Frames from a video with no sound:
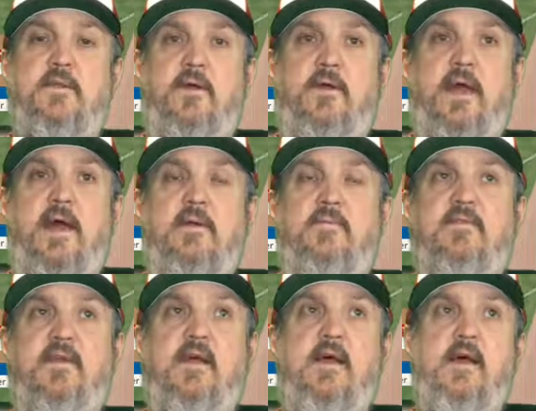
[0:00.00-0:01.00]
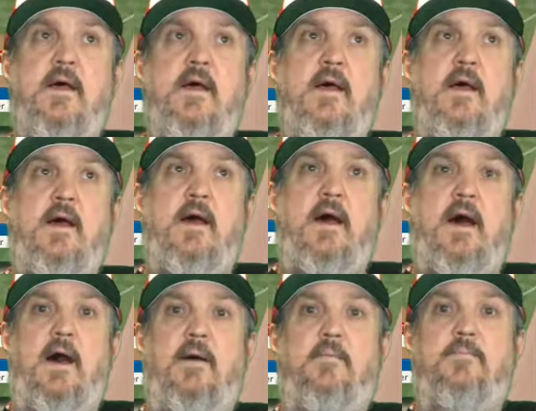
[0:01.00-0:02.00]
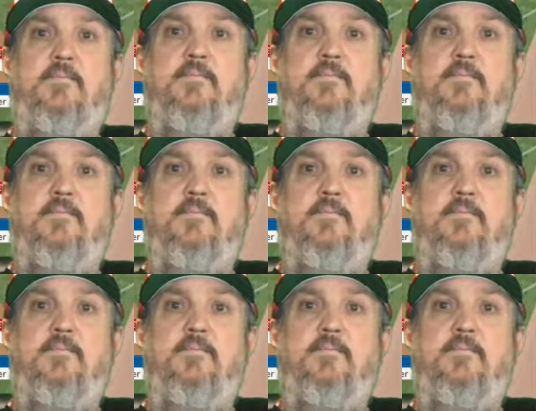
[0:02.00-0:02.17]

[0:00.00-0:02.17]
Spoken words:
their games. I